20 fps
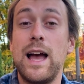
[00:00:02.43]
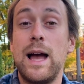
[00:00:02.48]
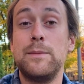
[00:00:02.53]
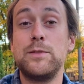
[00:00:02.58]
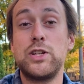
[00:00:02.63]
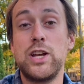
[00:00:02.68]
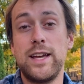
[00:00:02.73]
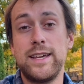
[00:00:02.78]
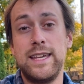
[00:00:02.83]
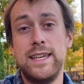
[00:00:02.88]
I'm
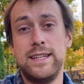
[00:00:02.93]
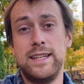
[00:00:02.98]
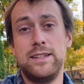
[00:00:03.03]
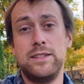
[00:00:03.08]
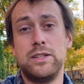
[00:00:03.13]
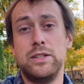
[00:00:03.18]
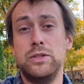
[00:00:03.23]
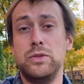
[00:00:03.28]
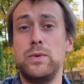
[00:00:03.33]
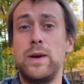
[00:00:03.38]
checking in
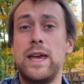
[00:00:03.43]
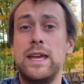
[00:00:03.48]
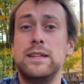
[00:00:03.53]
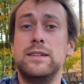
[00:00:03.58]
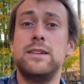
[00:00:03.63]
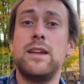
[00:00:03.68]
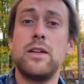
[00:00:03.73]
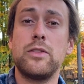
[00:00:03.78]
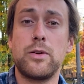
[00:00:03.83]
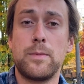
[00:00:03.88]
to do
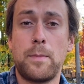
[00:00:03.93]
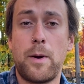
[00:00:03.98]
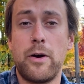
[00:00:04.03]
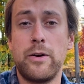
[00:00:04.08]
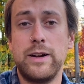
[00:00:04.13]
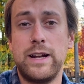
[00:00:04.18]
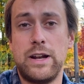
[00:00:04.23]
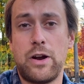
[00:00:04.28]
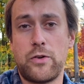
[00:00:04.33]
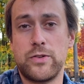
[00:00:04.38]
another
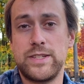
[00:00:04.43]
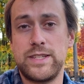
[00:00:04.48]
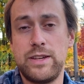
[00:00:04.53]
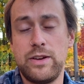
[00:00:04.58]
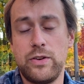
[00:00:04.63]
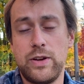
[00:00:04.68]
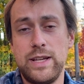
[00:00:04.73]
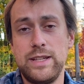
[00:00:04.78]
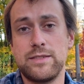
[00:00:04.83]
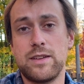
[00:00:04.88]
part in our
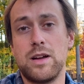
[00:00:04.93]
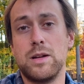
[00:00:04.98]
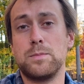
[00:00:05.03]
series